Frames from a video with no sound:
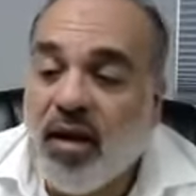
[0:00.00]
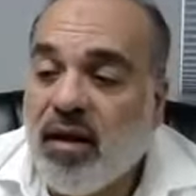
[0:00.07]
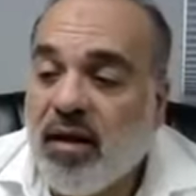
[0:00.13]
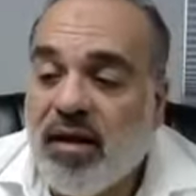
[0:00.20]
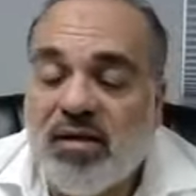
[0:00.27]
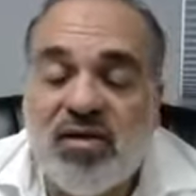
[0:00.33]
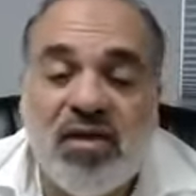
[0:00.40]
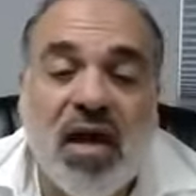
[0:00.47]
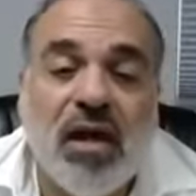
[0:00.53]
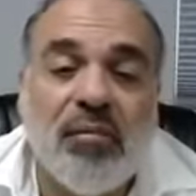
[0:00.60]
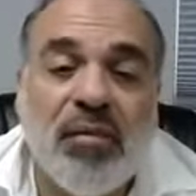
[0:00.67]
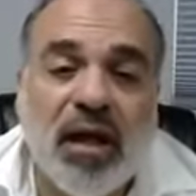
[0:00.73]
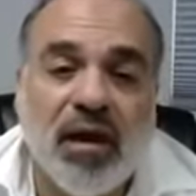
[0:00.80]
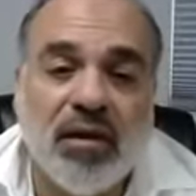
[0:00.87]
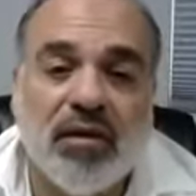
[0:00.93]

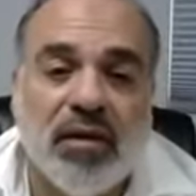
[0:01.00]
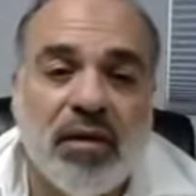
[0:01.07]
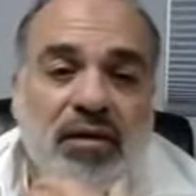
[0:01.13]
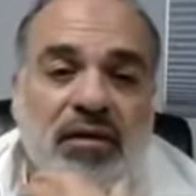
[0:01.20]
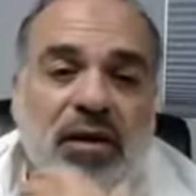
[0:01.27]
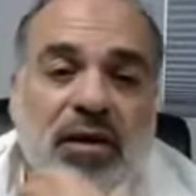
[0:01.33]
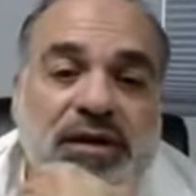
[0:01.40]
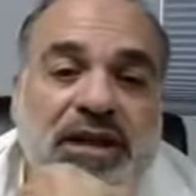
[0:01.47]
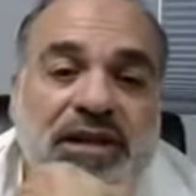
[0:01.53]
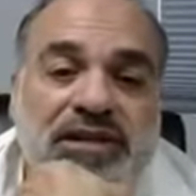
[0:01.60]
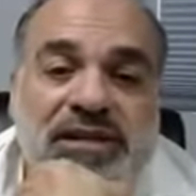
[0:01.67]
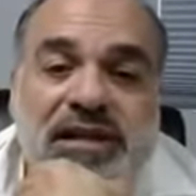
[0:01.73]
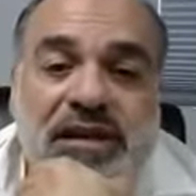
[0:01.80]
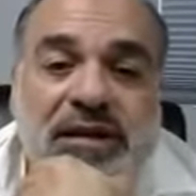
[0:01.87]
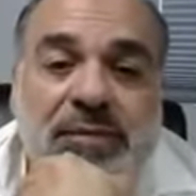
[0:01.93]
insomnia, they're not
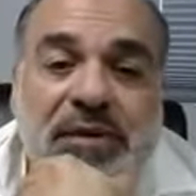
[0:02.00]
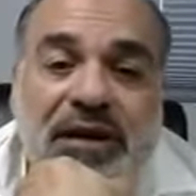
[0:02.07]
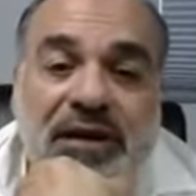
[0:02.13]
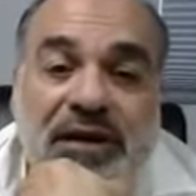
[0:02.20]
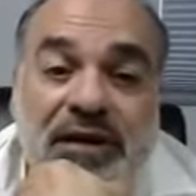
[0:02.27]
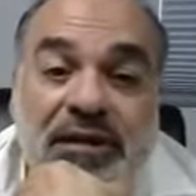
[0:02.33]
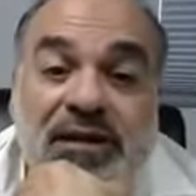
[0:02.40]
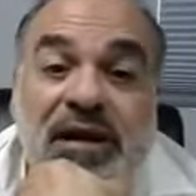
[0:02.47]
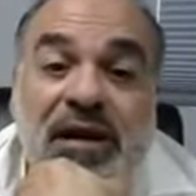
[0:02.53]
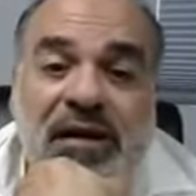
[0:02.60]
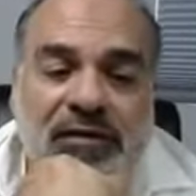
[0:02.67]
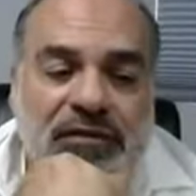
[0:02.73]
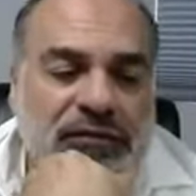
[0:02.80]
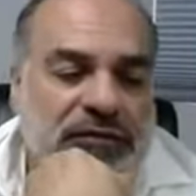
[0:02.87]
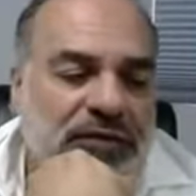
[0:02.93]
sleeping
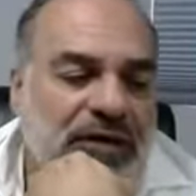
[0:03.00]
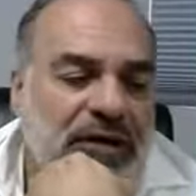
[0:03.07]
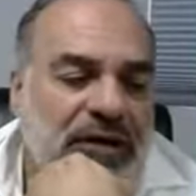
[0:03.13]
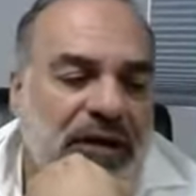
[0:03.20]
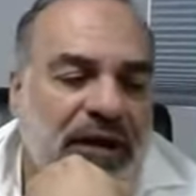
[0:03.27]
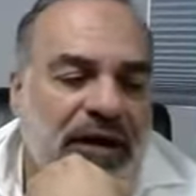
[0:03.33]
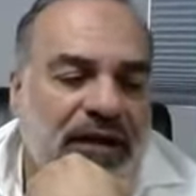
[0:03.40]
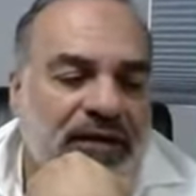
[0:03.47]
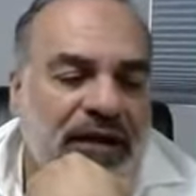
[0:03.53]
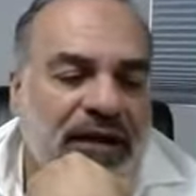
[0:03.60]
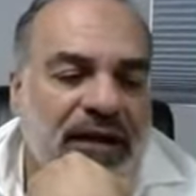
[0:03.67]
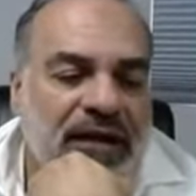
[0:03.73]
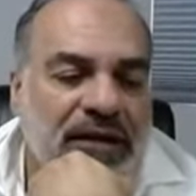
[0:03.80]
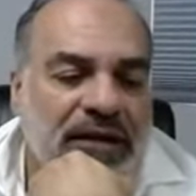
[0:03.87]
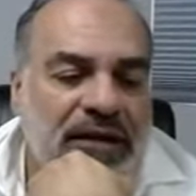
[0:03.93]
enough. And
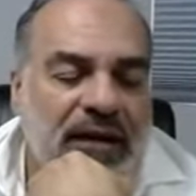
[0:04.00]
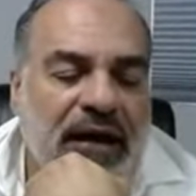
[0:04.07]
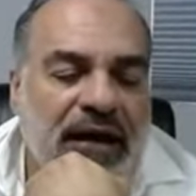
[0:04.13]
then,